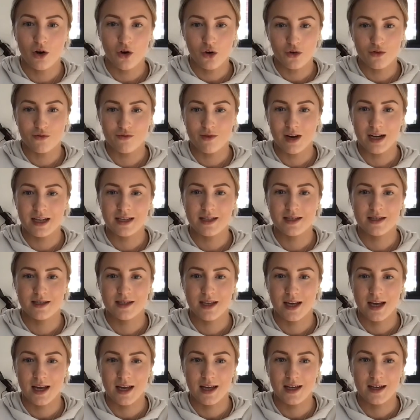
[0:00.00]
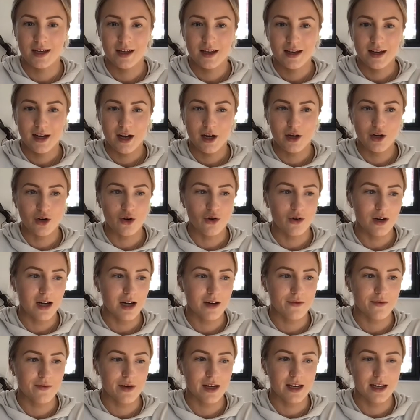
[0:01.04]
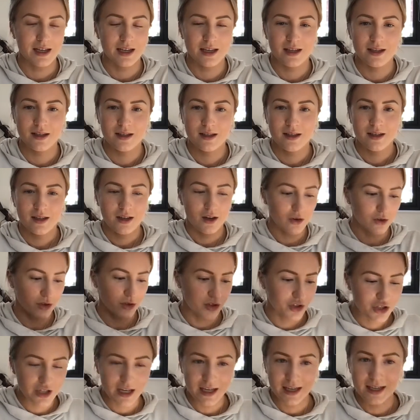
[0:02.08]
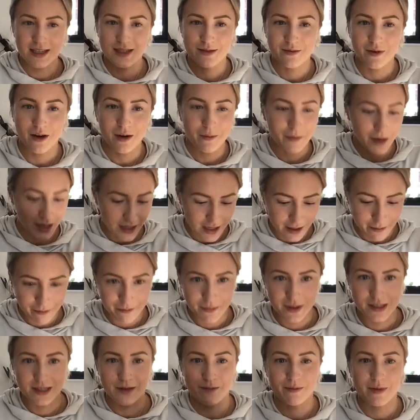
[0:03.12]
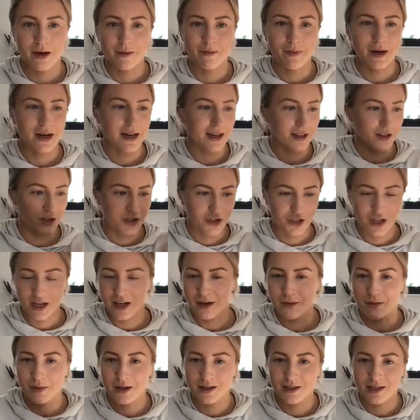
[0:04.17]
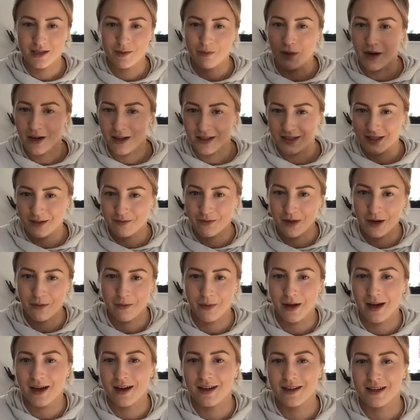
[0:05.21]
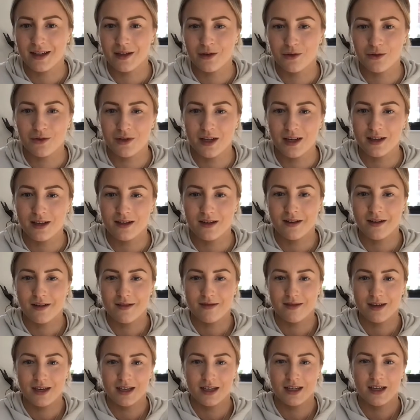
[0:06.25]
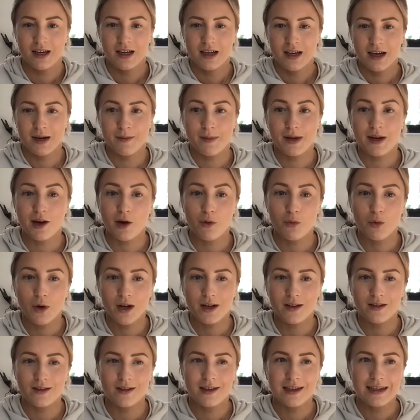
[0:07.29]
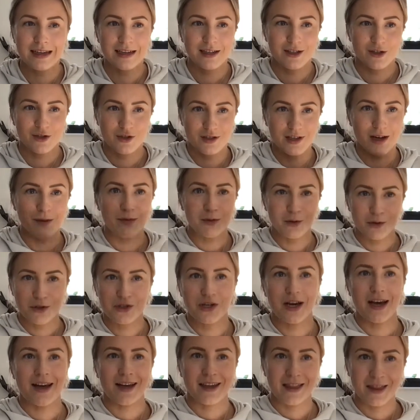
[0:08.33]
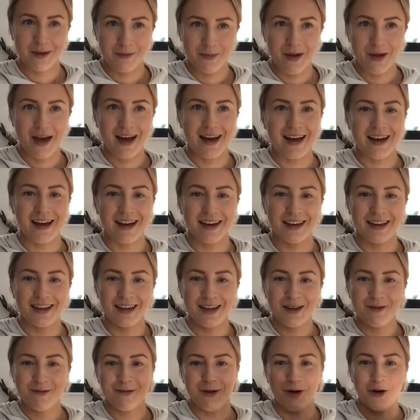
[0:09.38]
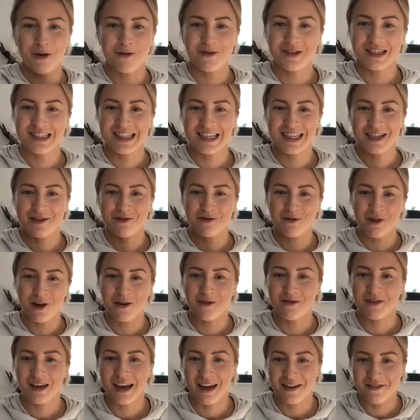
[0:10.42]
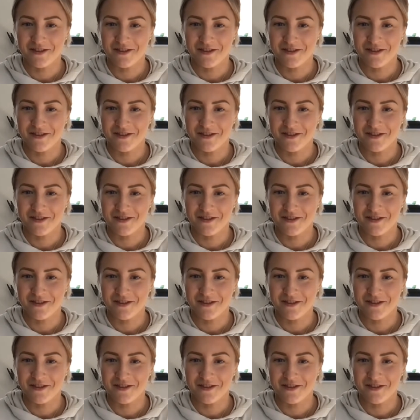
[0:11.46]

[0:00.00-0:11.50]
on race day and not have any, oh shit, are my numbers in my bag? Shit, are my spikes in my bag? And all that kind of thing. I mean, I will double check the bag, but obviously that